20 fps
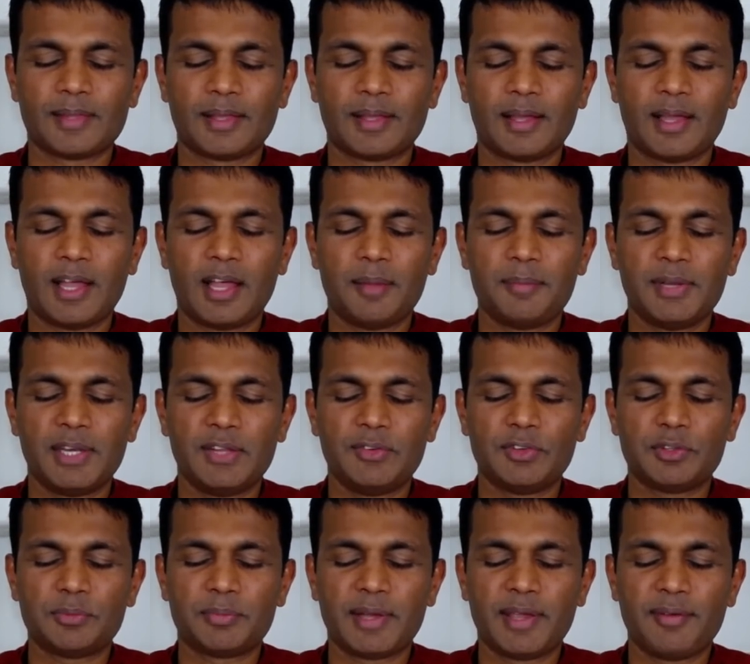Harmony
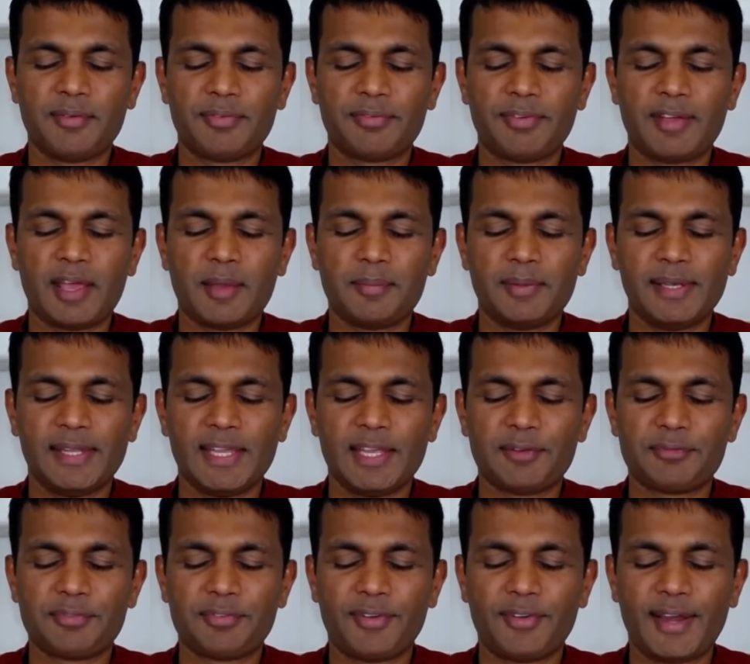with my family
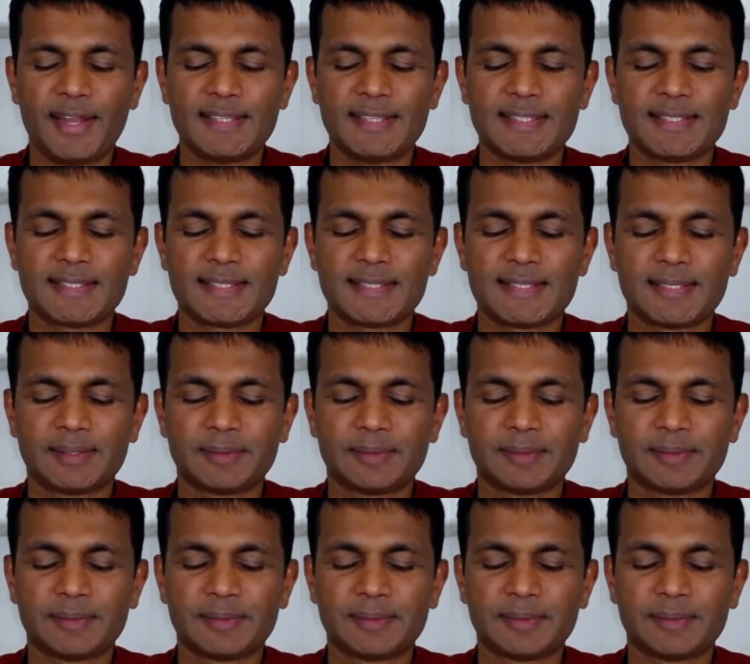and friends.